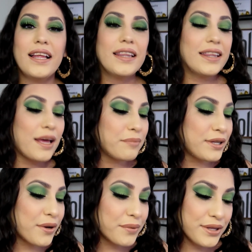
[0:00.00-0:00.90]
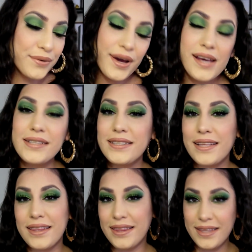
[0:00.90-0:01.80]
Let me know what you guys
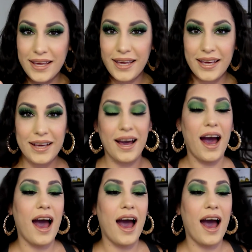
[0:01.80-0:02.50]
think.